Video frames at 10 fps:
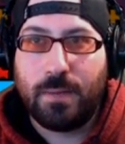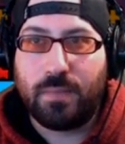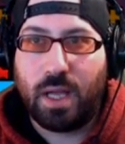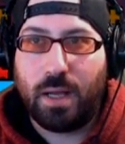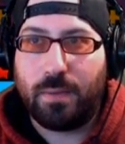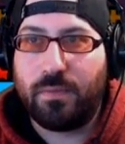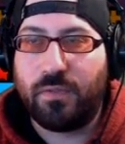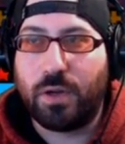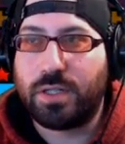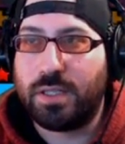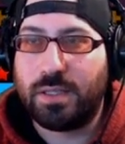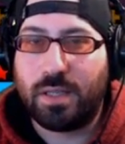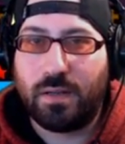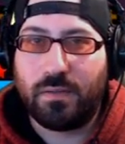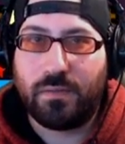uh, versions
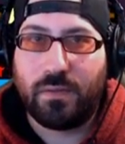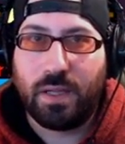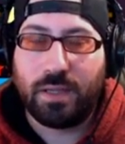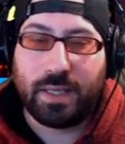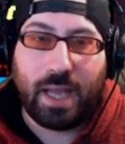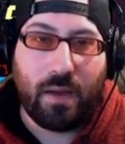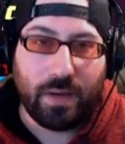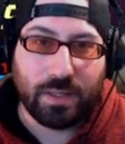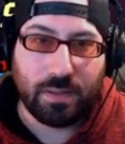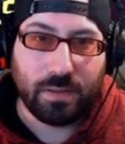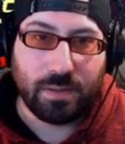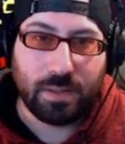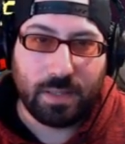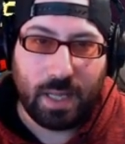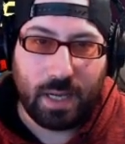of the
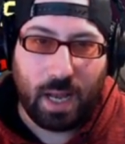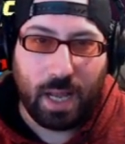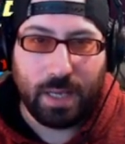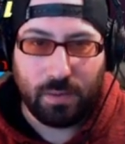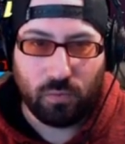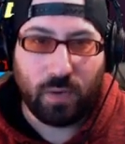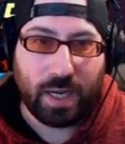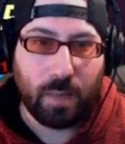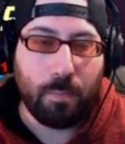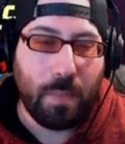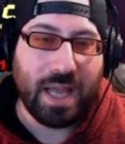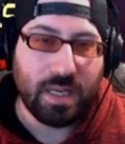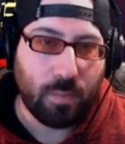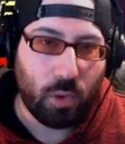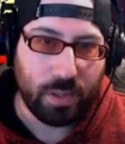characters that I recommend
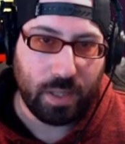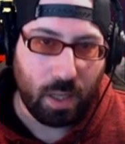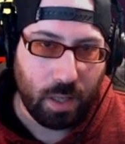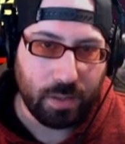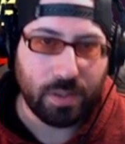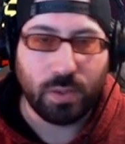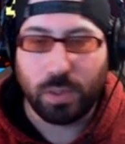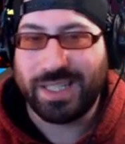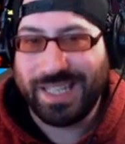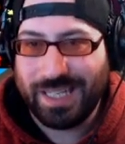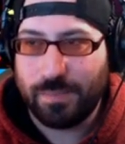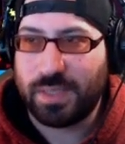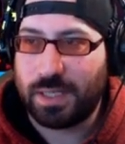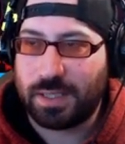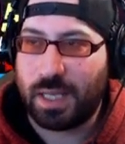more than others, or teams,
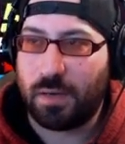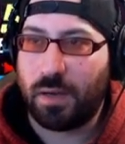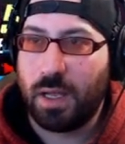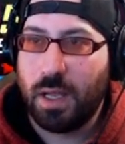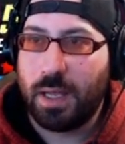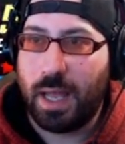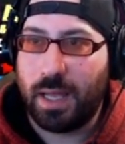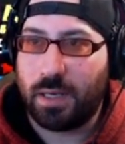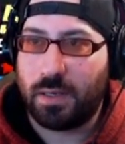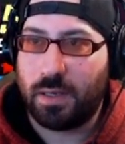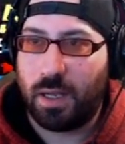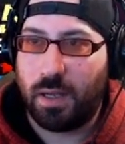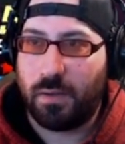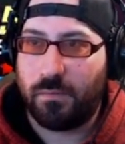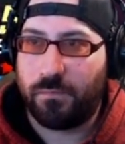et cetera. And
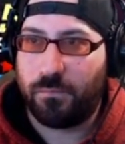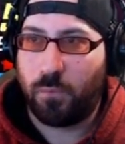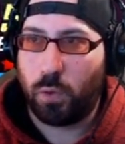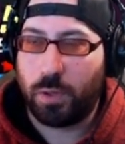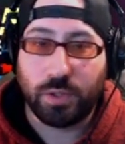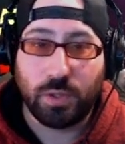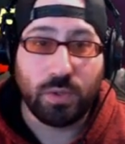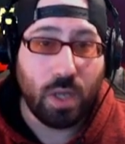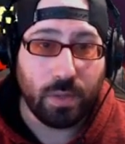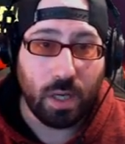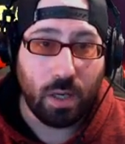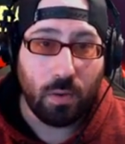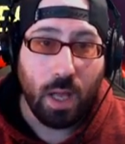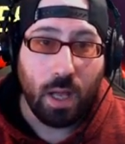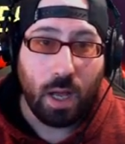uh, for those who don't know,
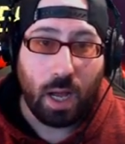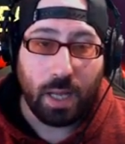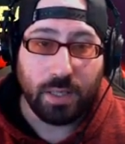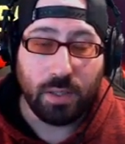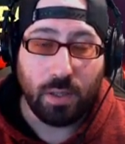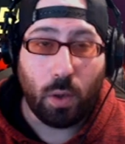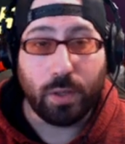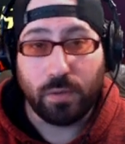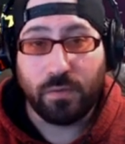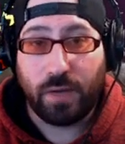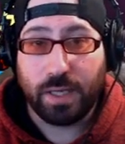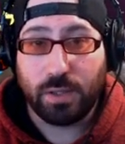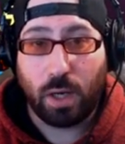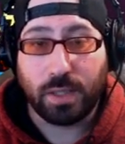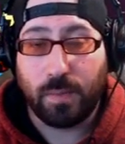I auto fight
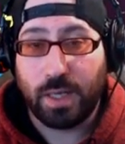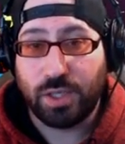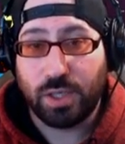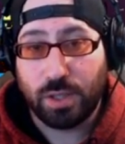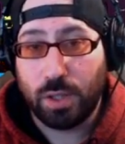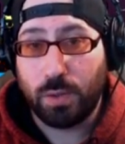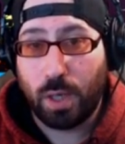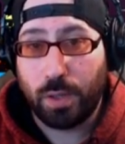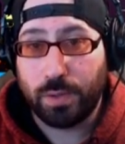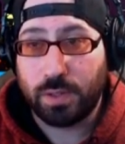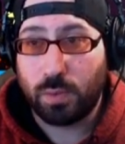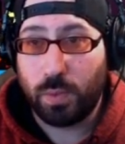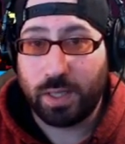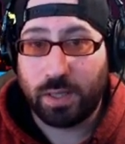Dark Dimension two nodes with